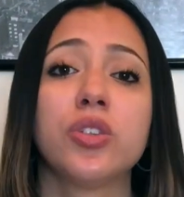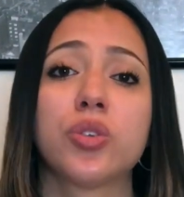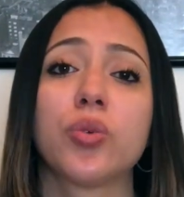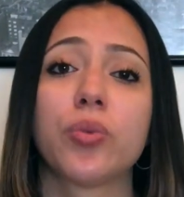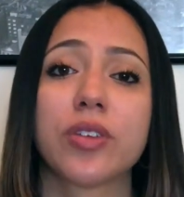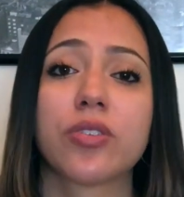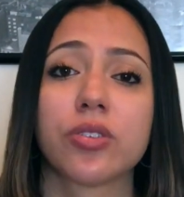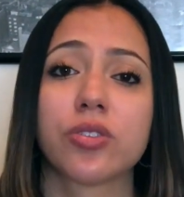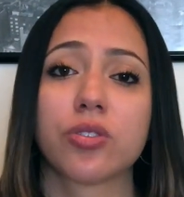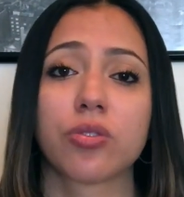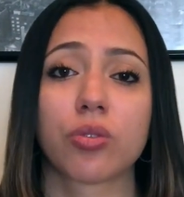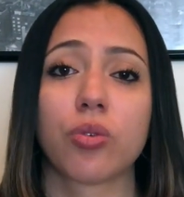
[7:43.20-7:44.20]
to research
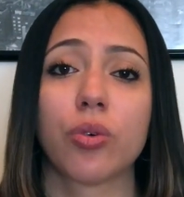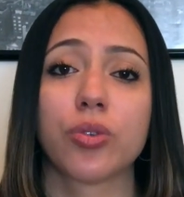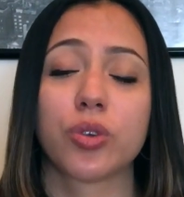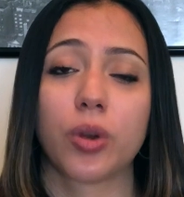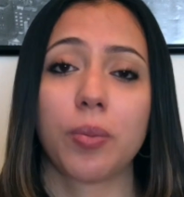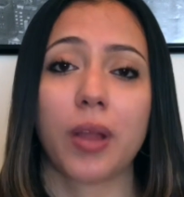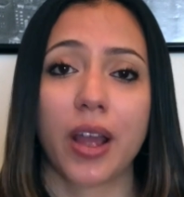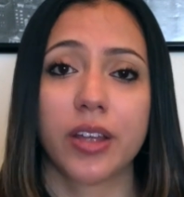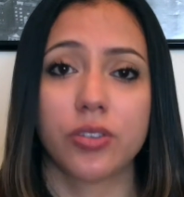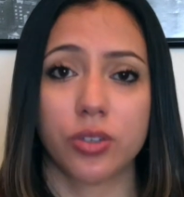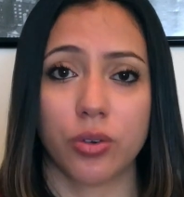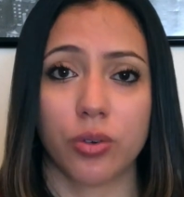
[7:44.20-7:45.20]
the schools you're
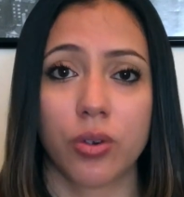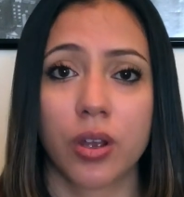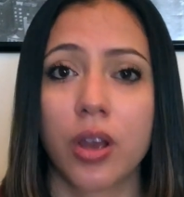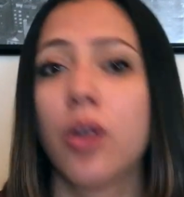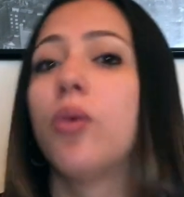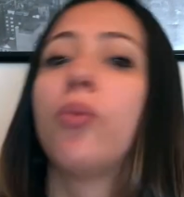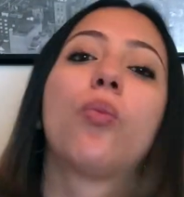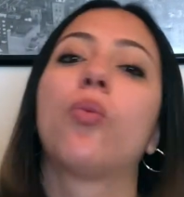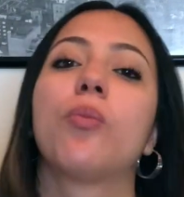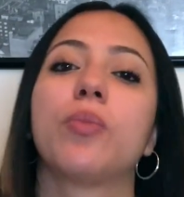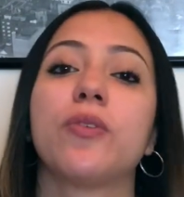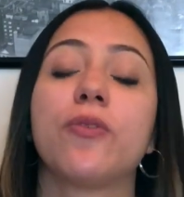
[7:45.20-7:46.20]
applying to
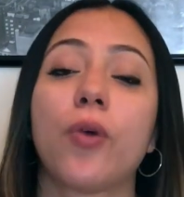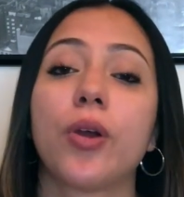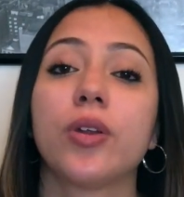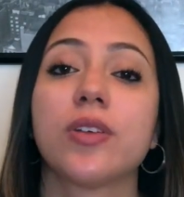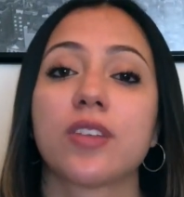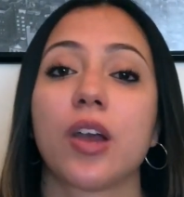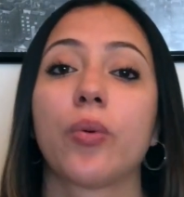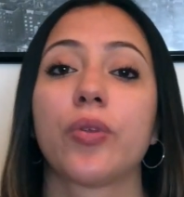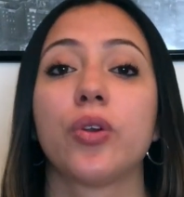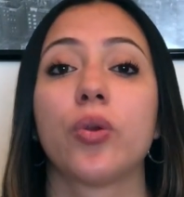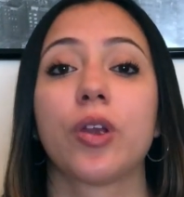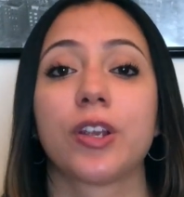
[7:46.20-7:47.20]
before you decide whether
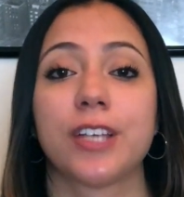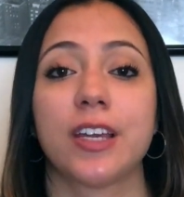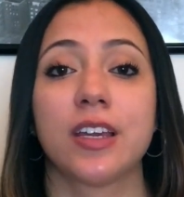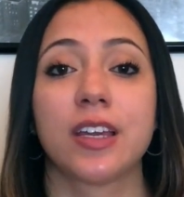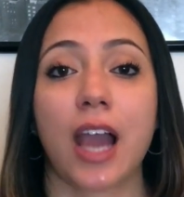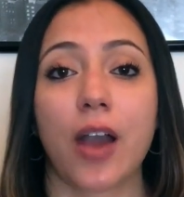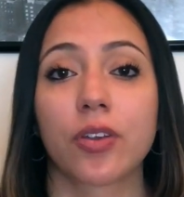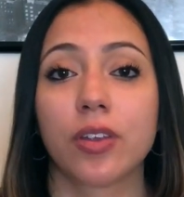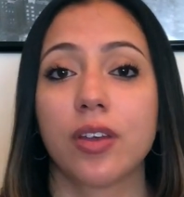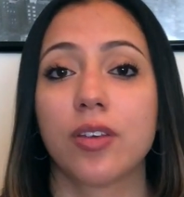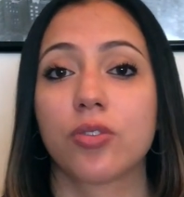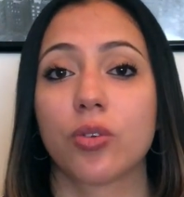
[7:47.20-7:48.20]
you're taking
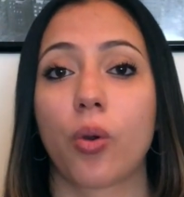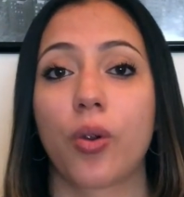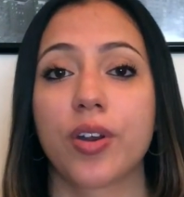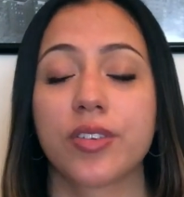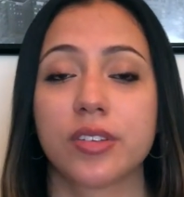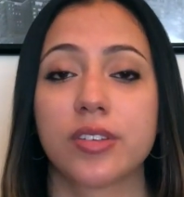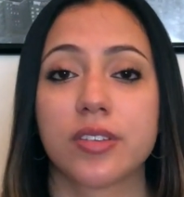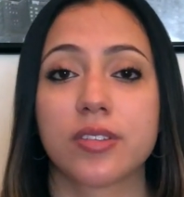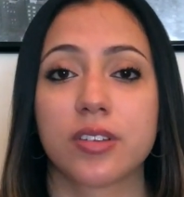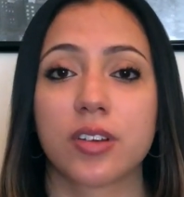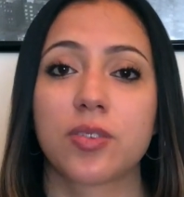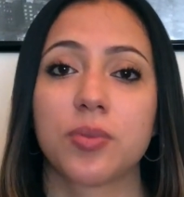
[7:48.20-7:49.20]
calculus or
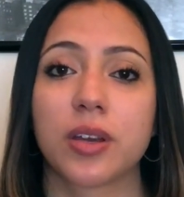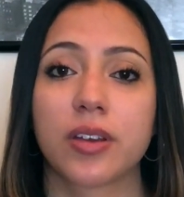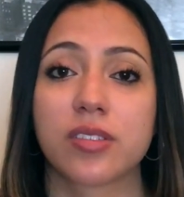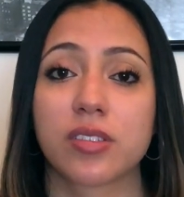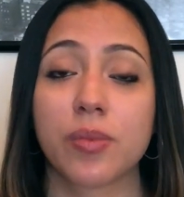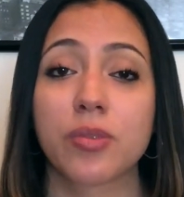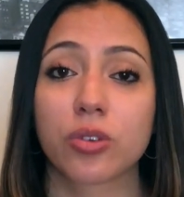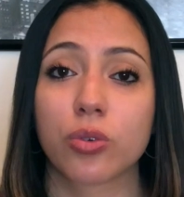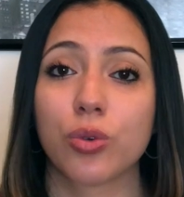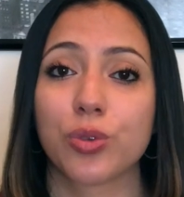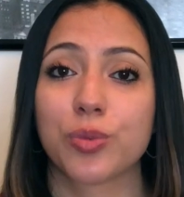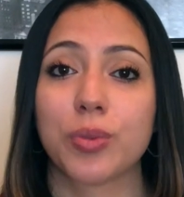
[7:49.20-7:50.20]
statistics, because some
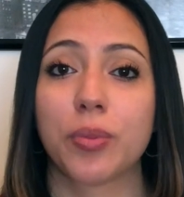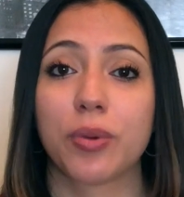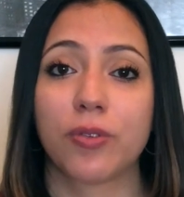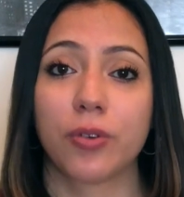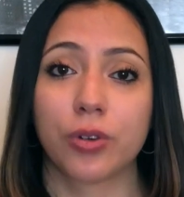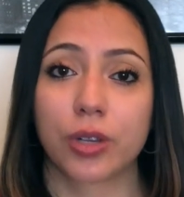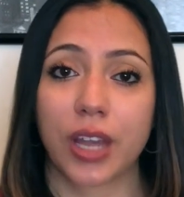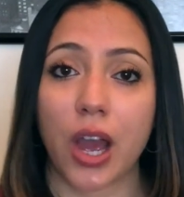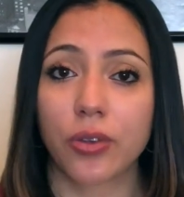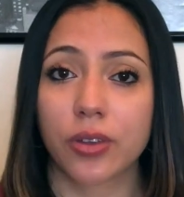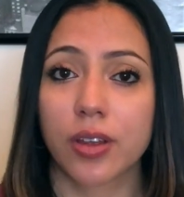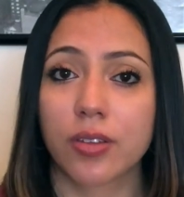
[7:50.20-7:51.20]
schools may prefer
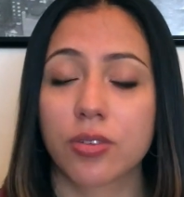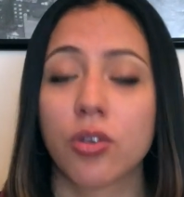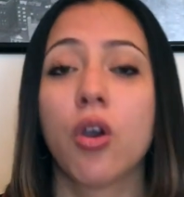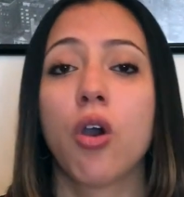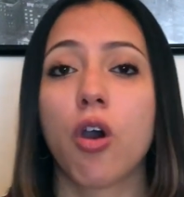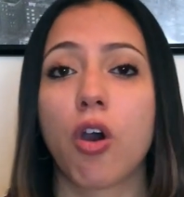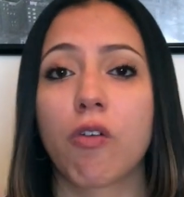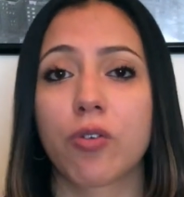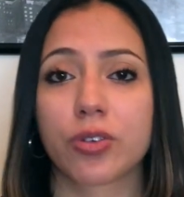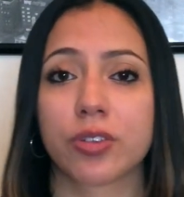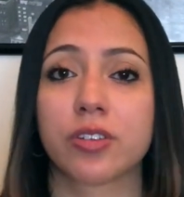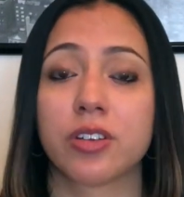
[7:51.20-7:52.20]
calculus over
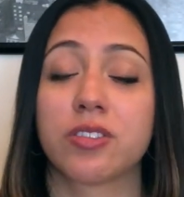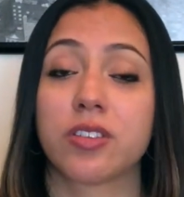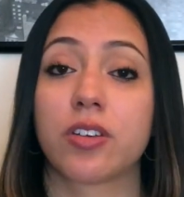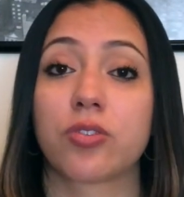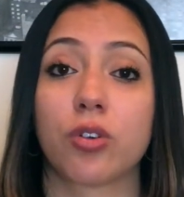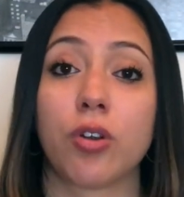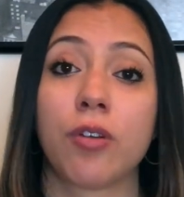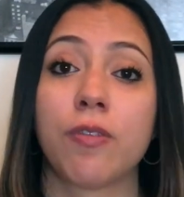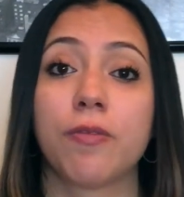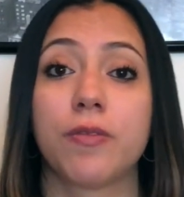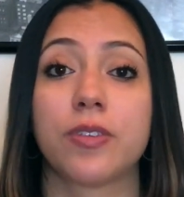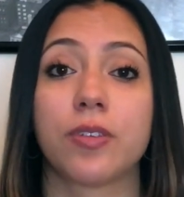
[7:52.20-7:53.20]
statistics or
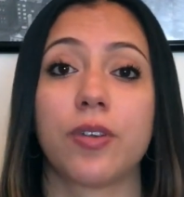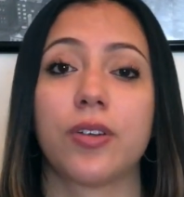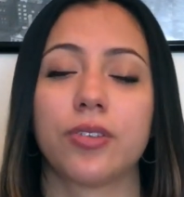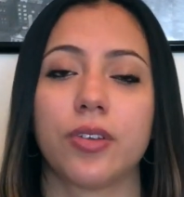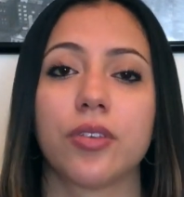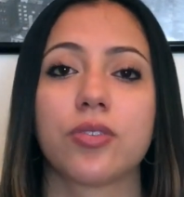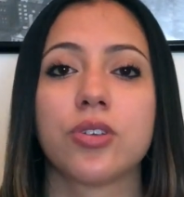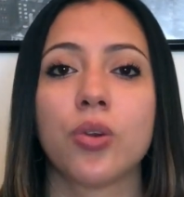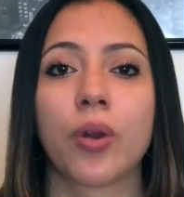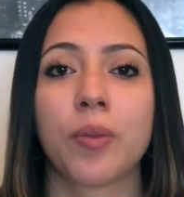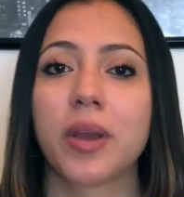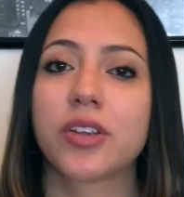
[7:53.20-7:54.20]
vice versa. So you
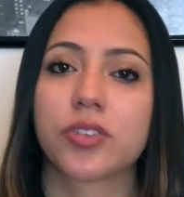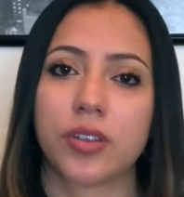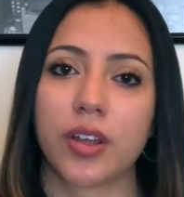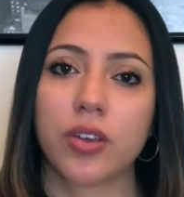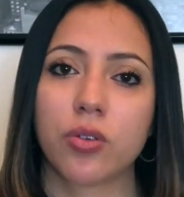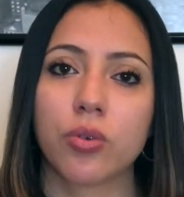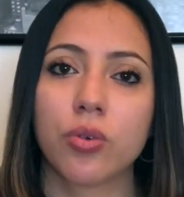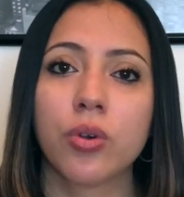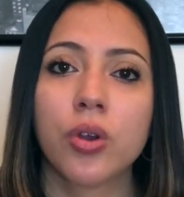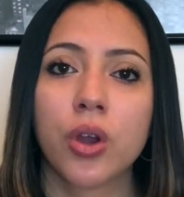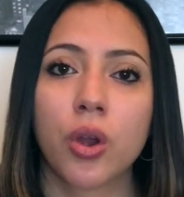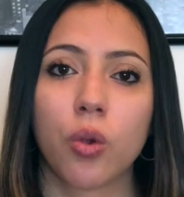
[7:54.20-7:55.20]
want to make sure that you
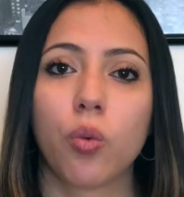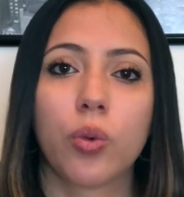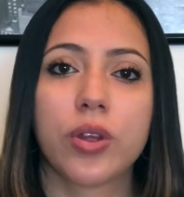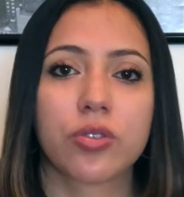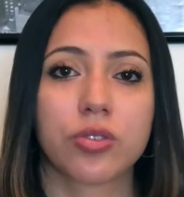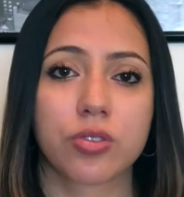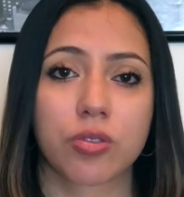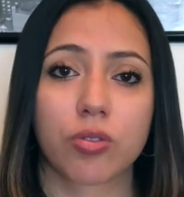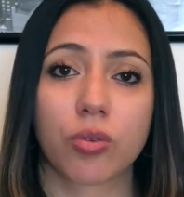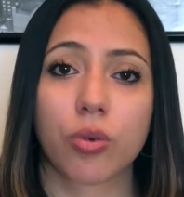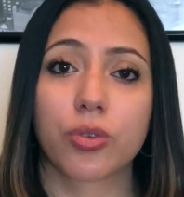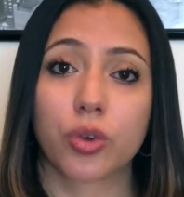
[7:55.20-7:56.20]
research the
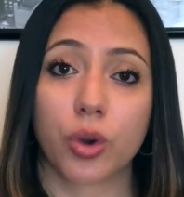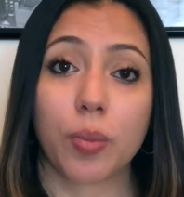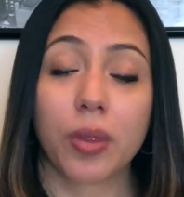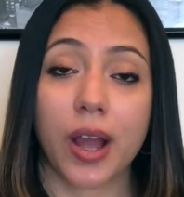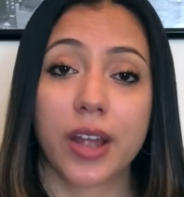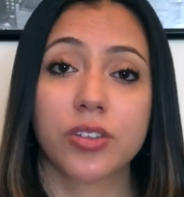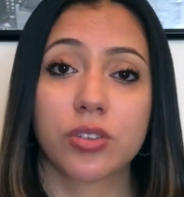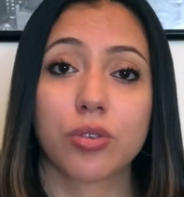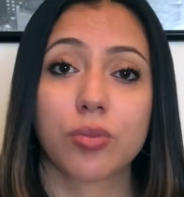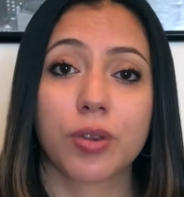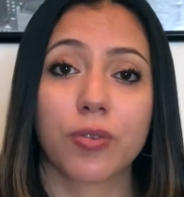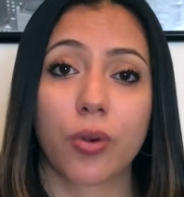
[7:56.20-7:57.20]
schools you're applying to
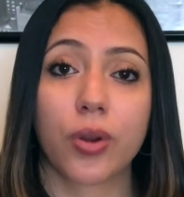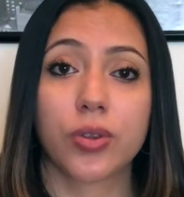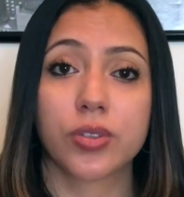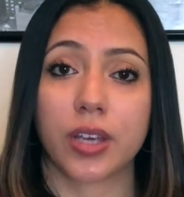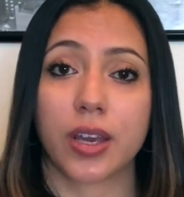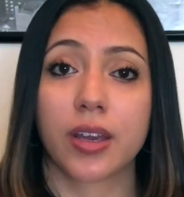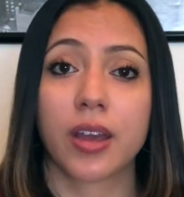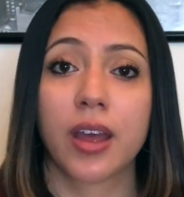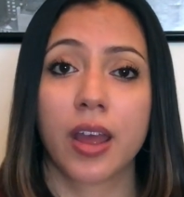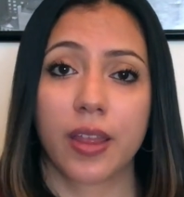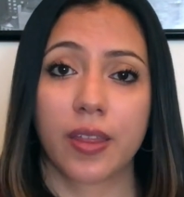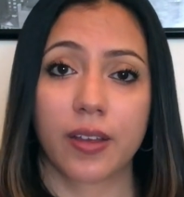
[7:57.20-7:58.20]
before you take
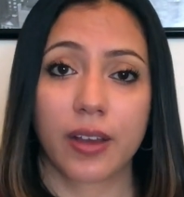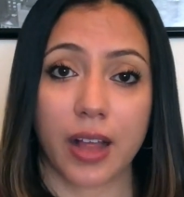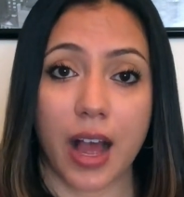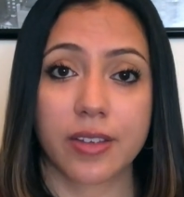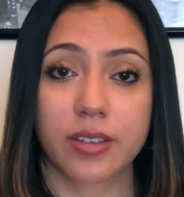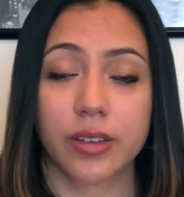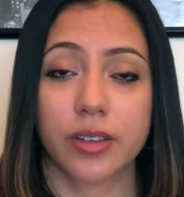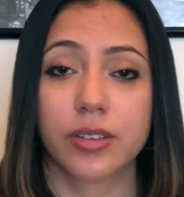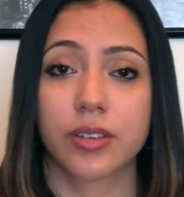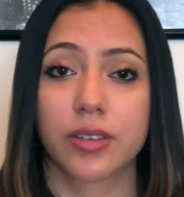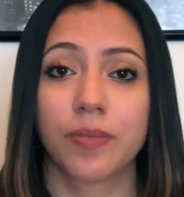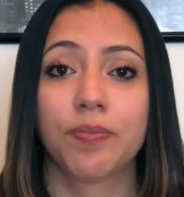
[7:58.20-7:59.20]
the
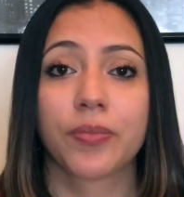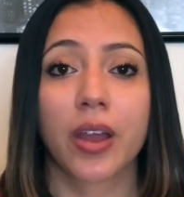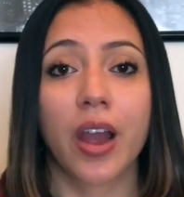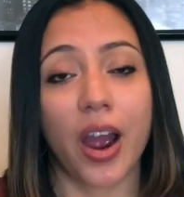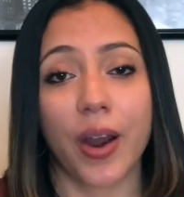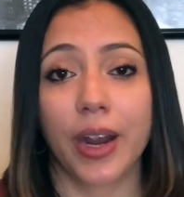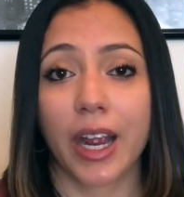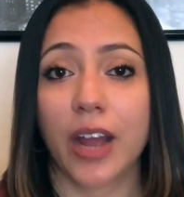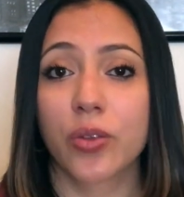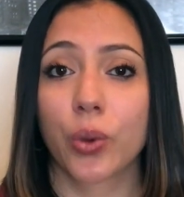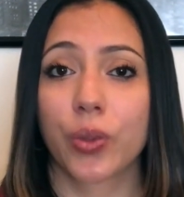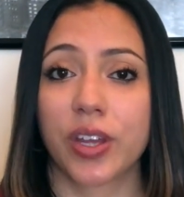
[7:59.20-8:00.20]
classes. Alright
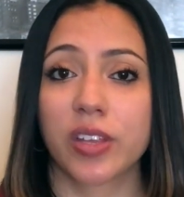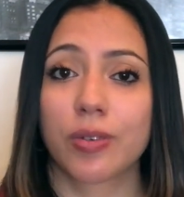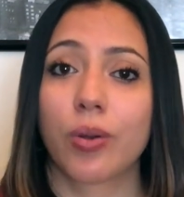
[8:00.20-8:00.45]
guys, well thanks